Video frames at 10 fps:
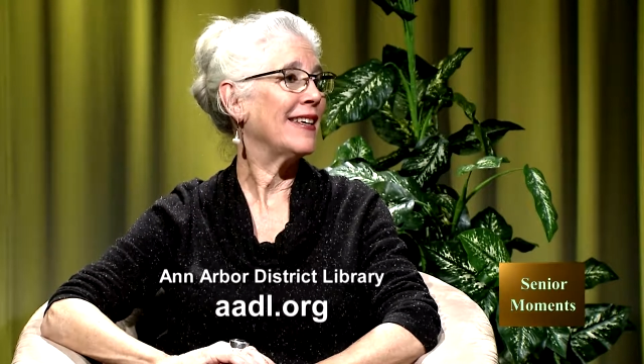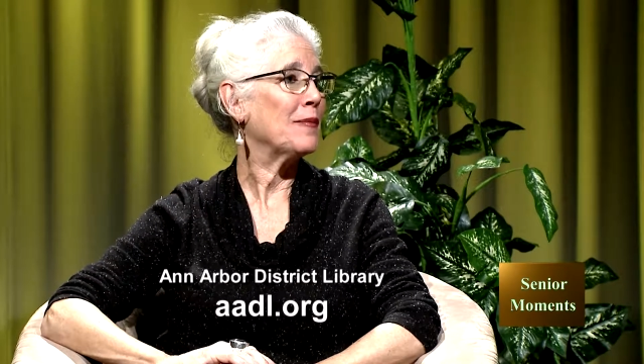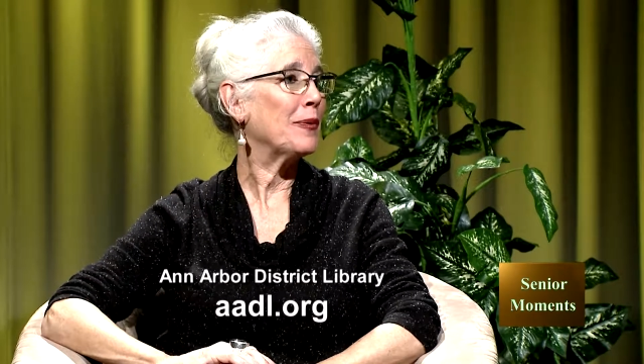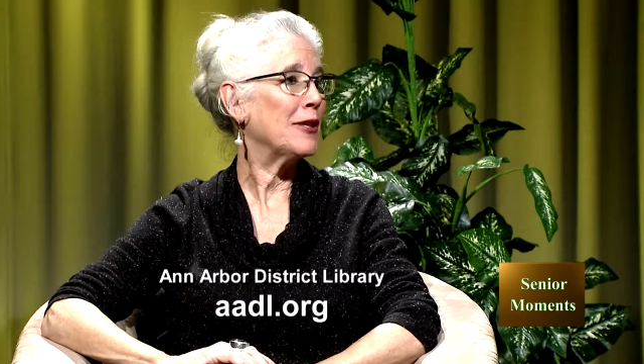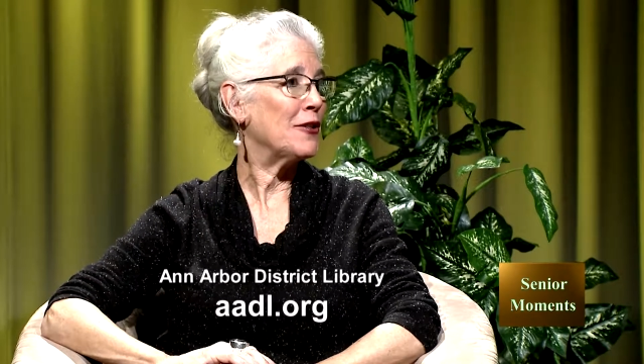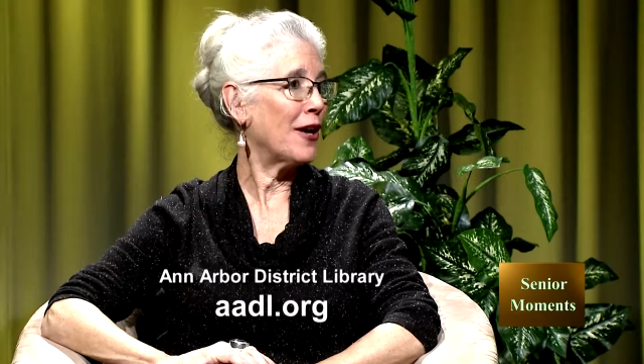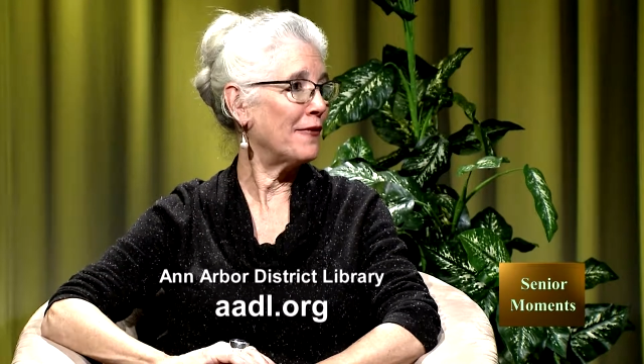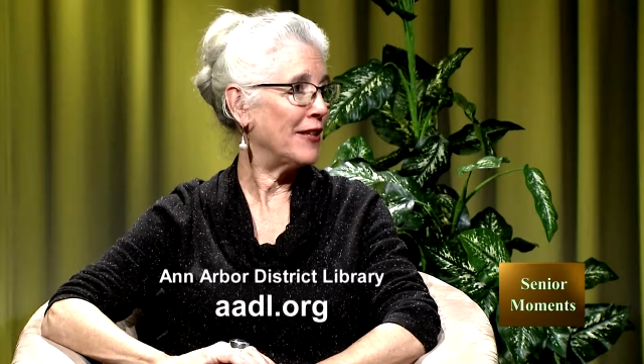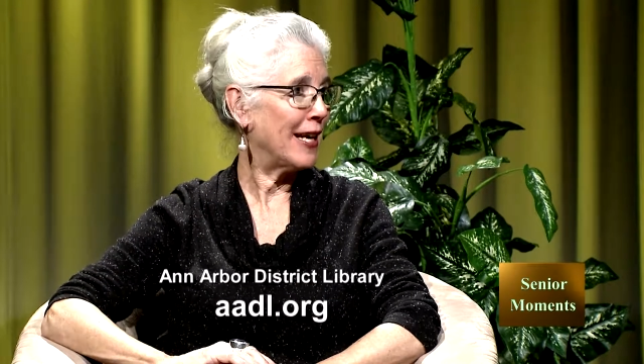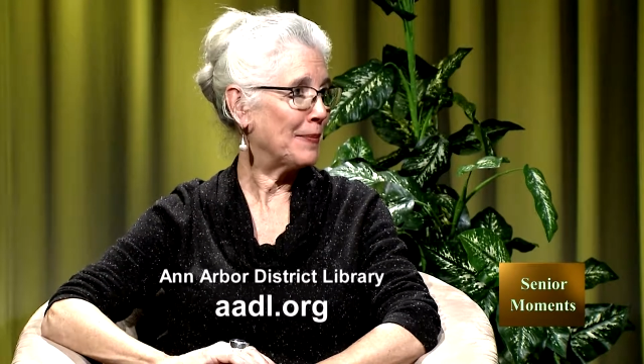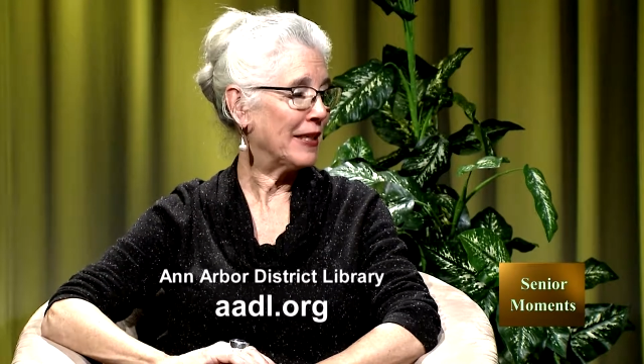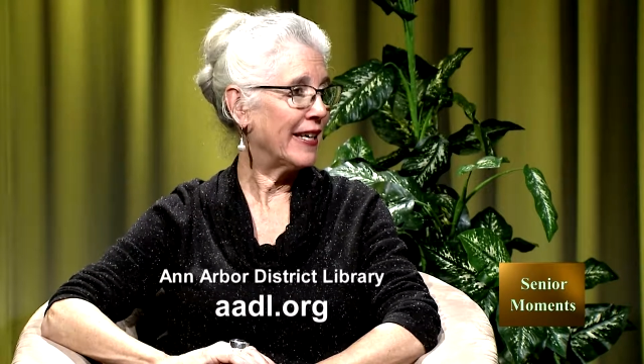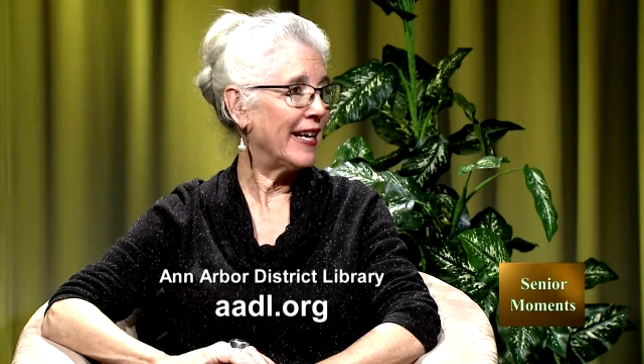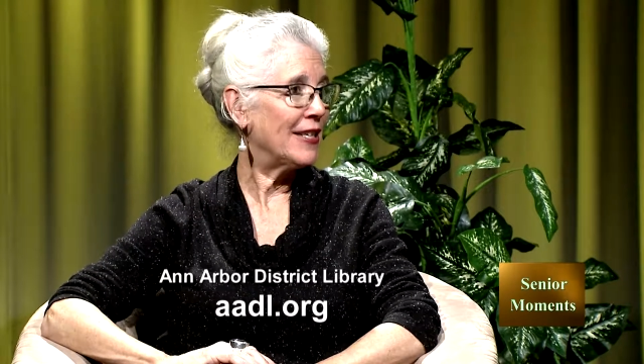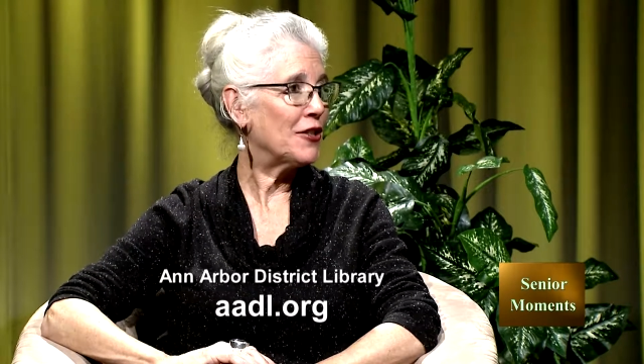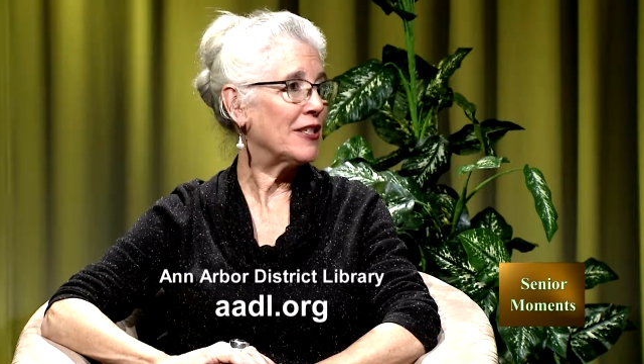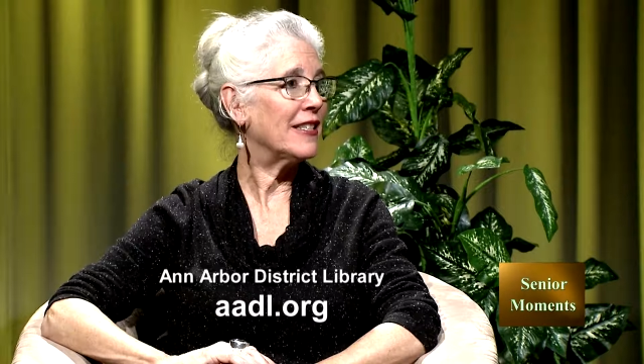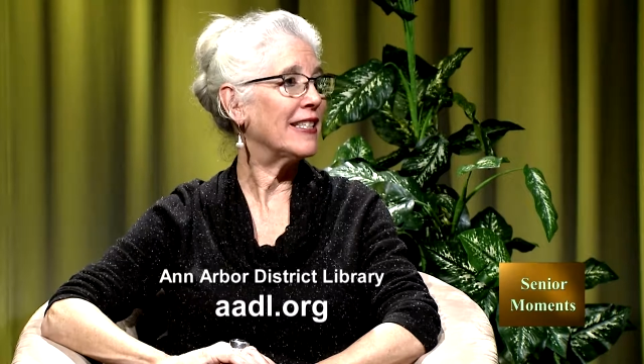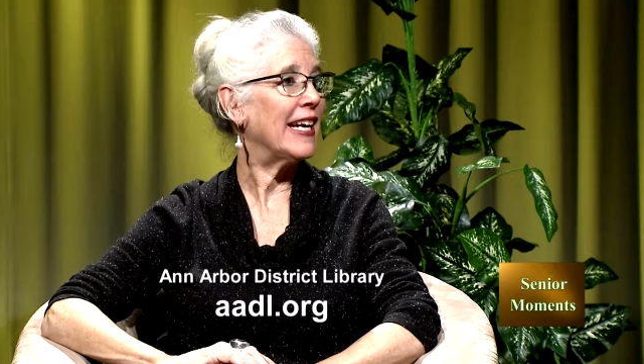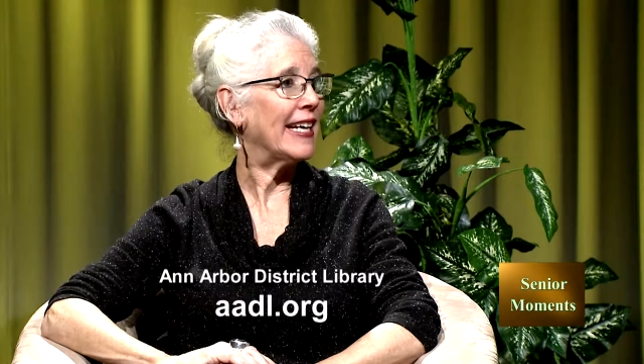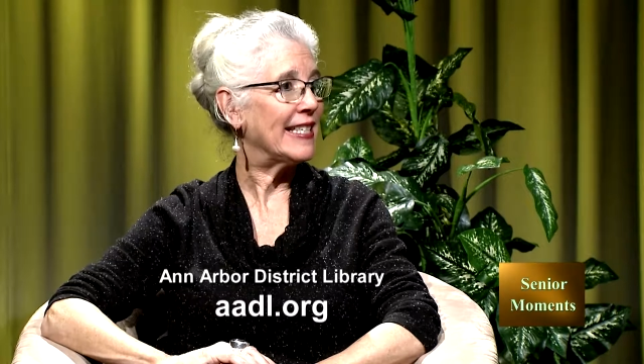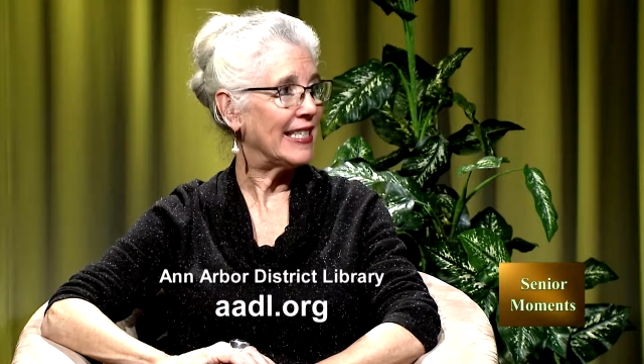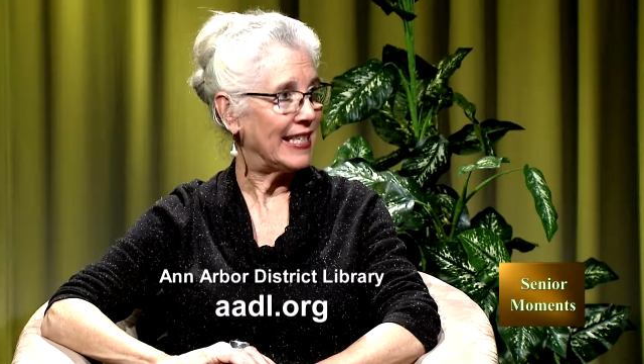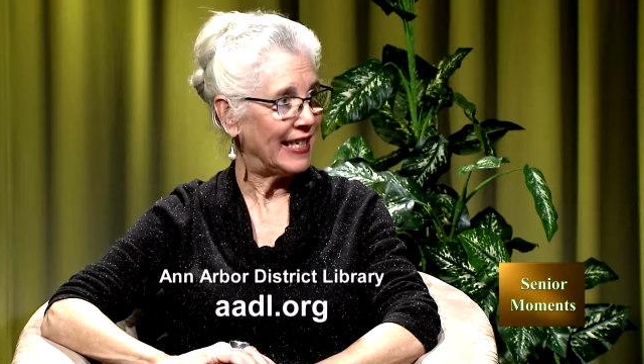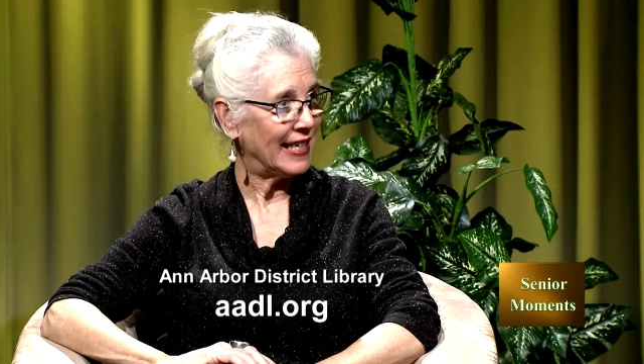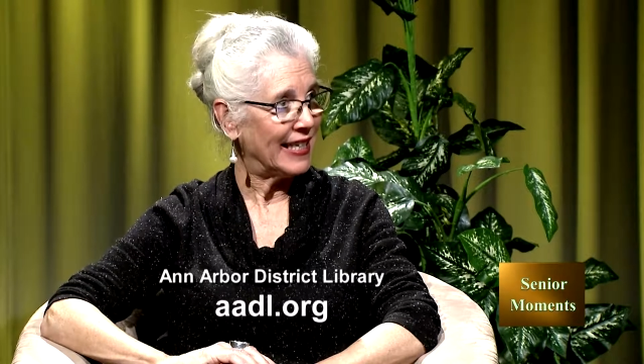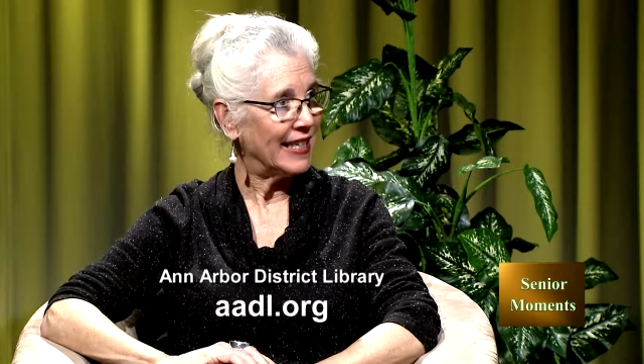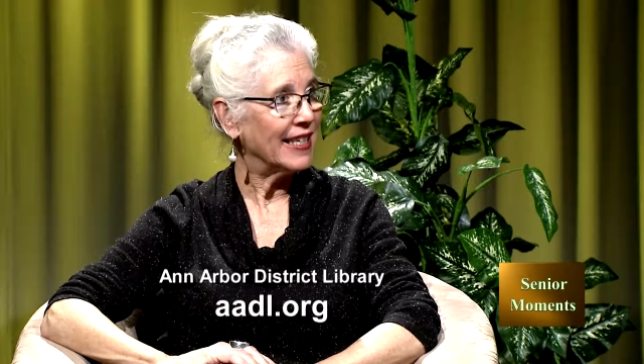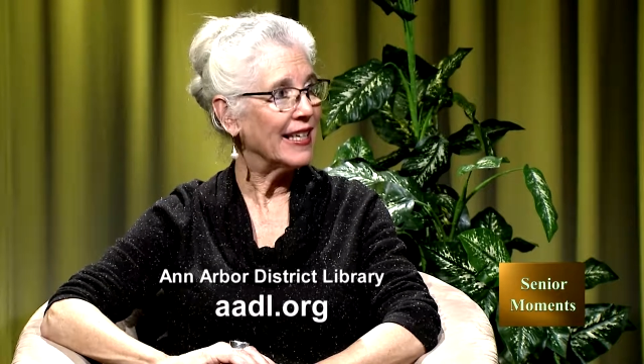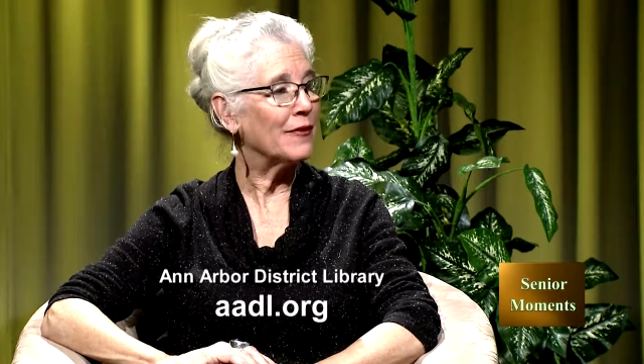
can print off an application and hand it in